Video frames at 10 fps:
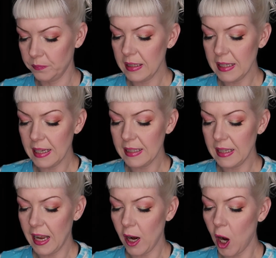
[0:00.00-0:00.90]
It says
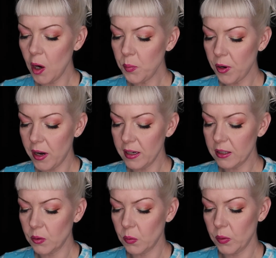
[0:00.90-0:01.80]
that our
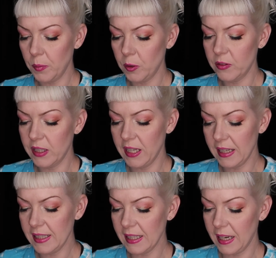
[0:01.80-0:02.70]
product removes
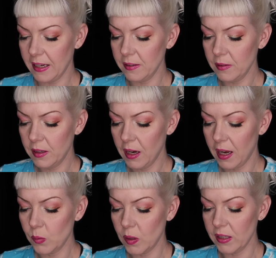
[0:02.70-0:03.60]
dead skin,
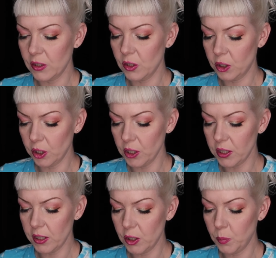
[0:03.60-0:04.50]
as well as
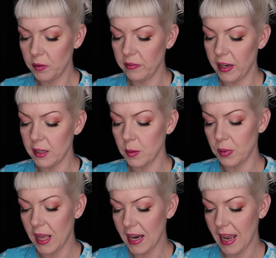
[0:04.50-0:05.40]
dirt to prevent
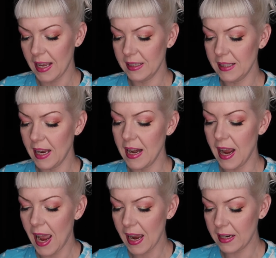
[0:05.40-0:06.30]
blackheads
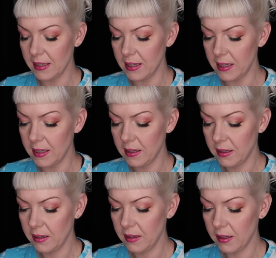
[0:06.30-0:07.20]
and acne
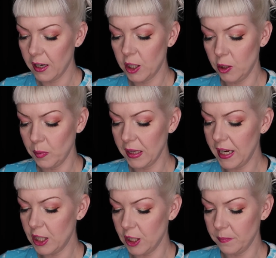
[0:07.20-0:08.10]

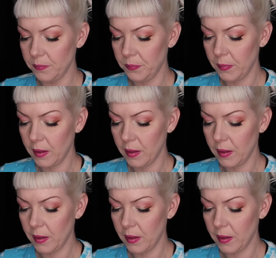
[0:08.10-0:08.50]
accumulation